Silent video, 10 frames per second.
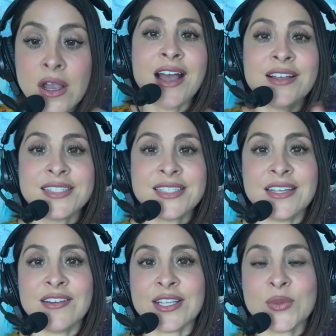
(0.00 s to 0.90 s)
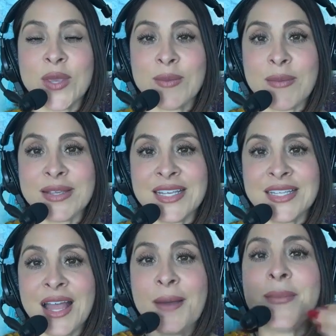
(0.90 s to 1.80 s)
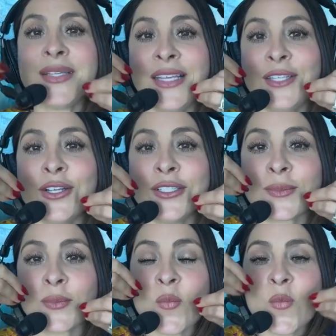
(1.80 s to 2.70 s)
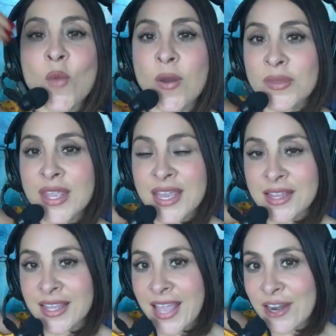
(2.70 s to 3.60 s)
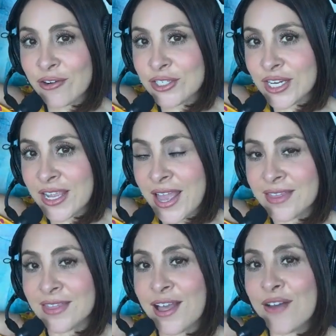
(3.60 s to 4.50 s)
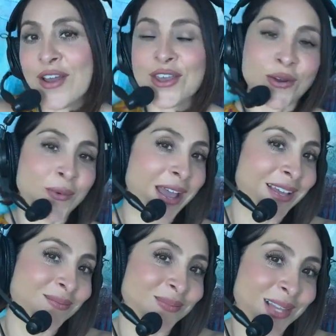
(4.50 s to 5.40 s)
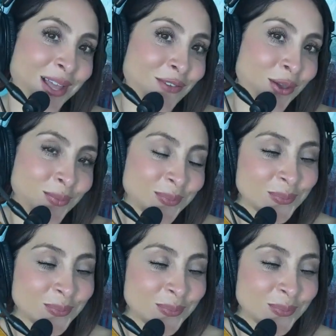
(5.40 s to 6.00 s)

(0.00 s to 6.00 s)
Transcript: I'll see you next week. Mamacita, besitos, healing energy and love your way. Love you.